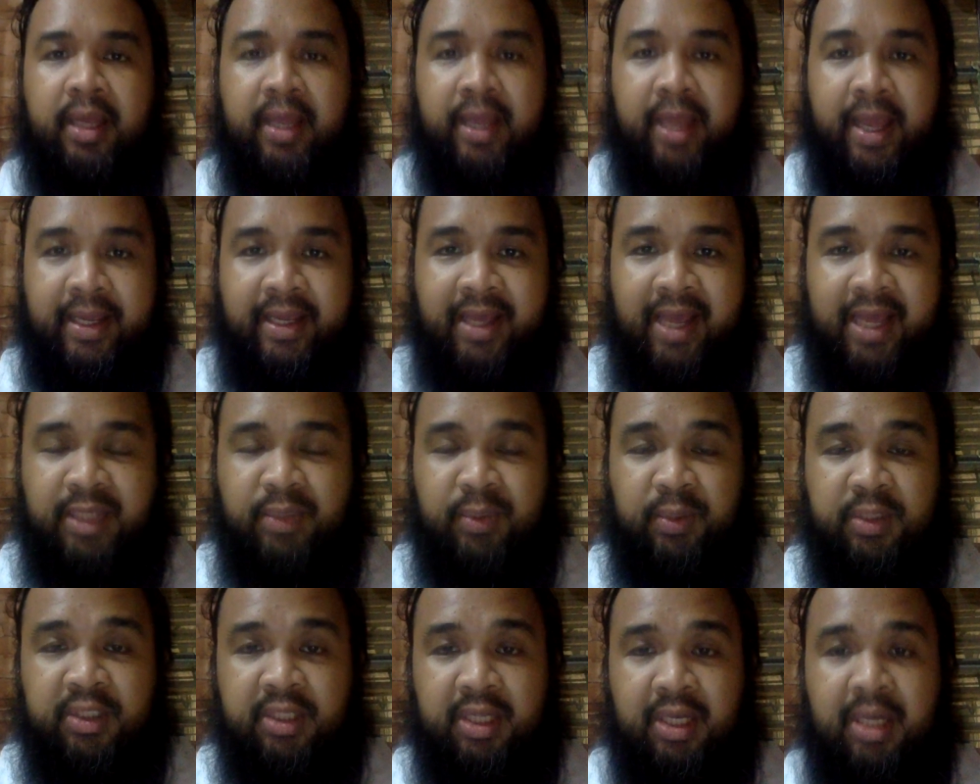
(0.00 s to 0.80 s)
Hey guys,
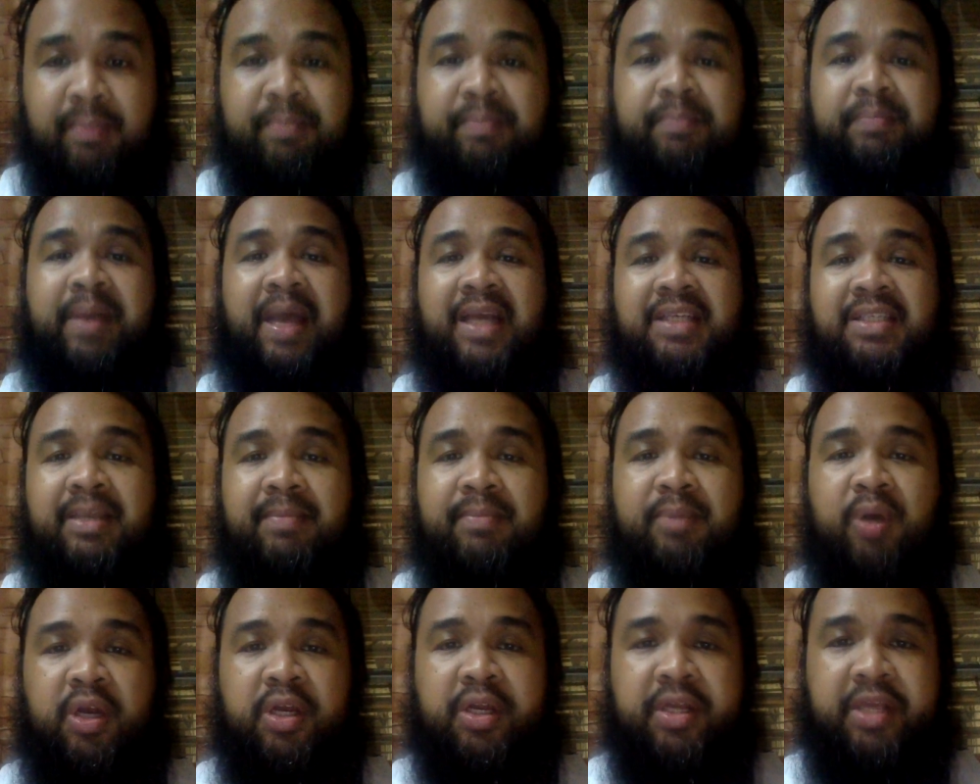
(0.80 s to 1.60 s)
what's up? Passe
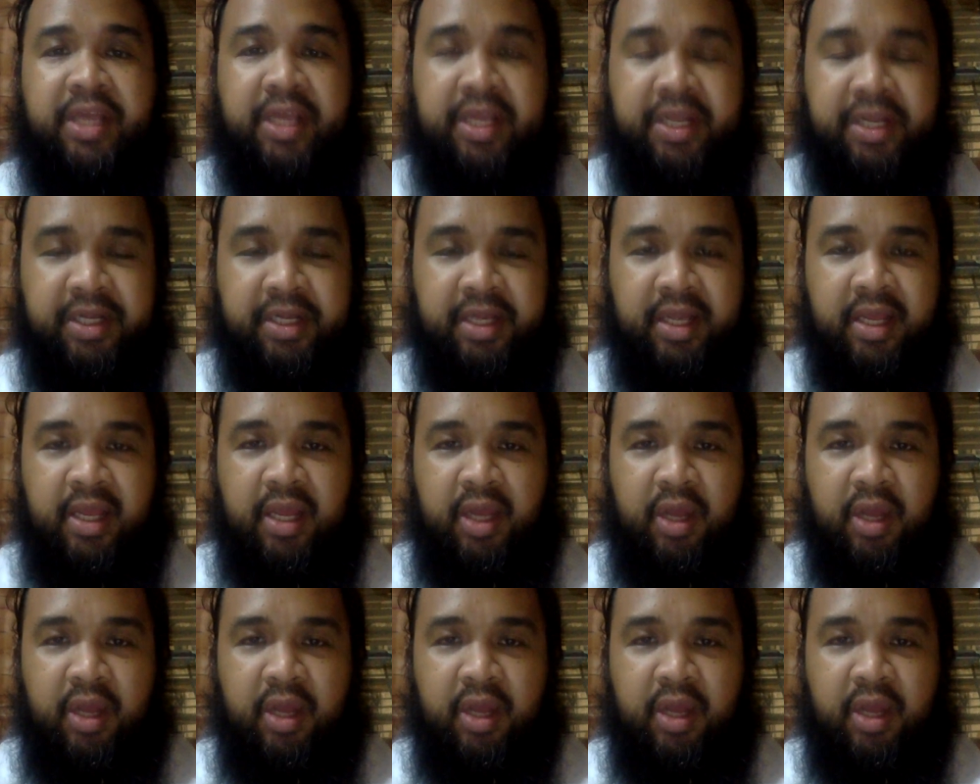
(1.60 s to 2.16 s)
Baller here.